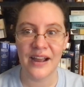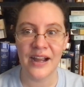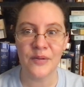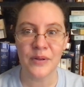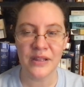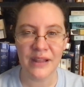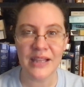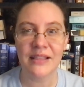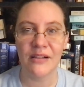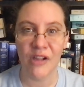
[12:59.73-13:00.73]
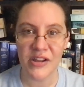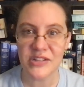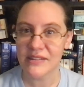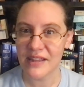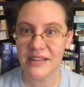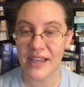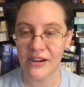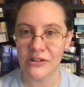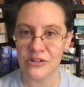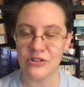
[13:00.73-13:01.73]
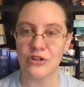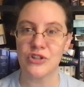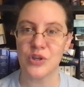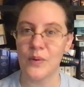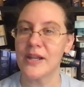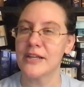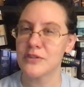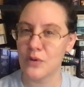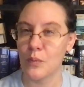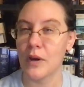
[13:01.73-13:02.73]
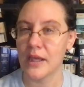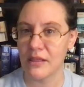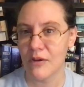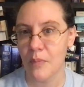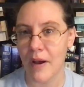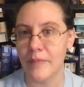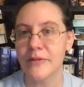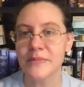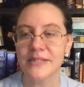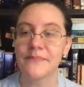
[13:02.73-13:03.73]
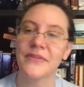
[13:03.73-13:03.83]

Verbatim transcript: I really like the logic that the characters are showing us. They're working through problems.